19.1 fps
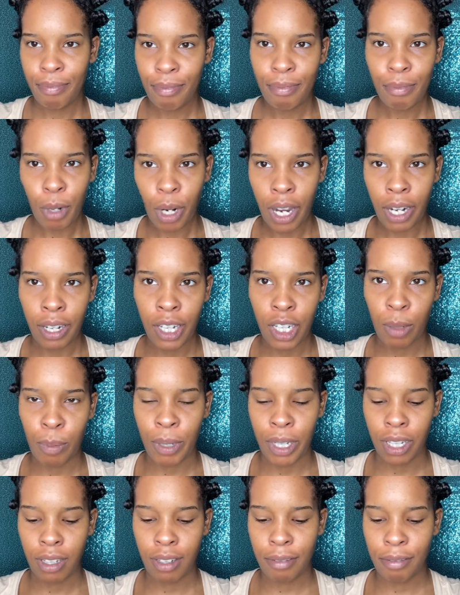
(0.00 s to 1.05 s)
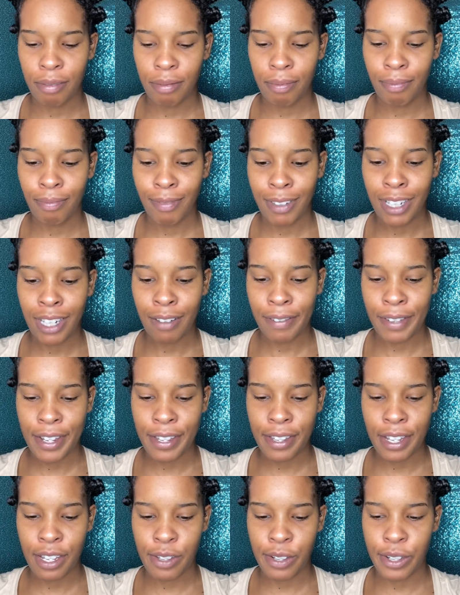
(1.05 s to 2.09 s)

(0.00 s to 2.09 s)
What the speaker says: product, but it definitely stays